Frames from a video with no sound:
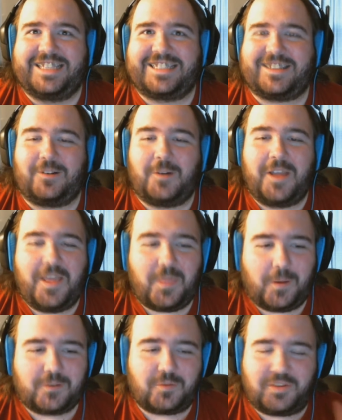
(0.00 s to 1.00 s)
so
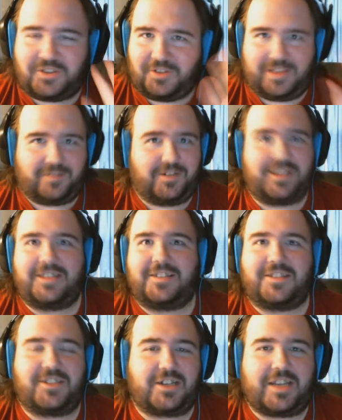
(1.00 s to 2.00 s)
those were the two that really
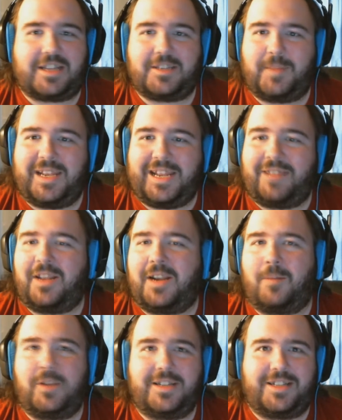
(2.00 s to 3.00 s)
stuck out to me, and I and I
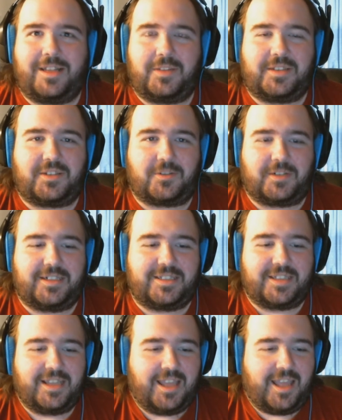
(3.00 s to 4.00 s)
wanted to tell these stories.
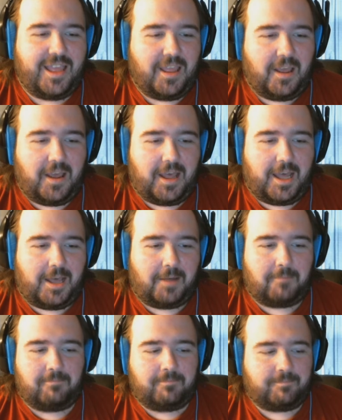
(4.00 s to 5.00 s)

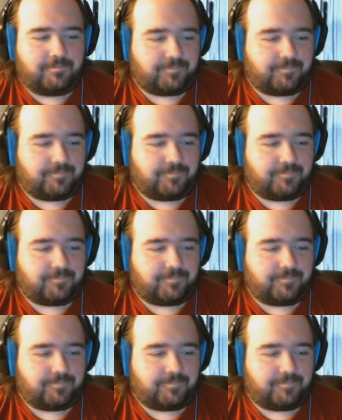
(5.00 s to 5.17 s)
Um,